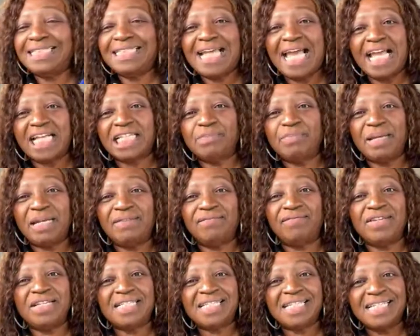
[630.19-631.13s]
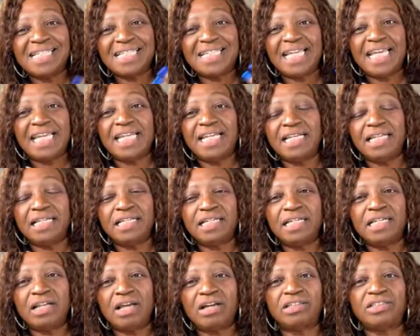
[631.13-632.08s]
Tax benefits is getting the
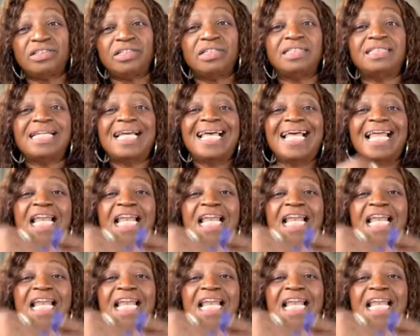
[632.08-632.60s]
deductions,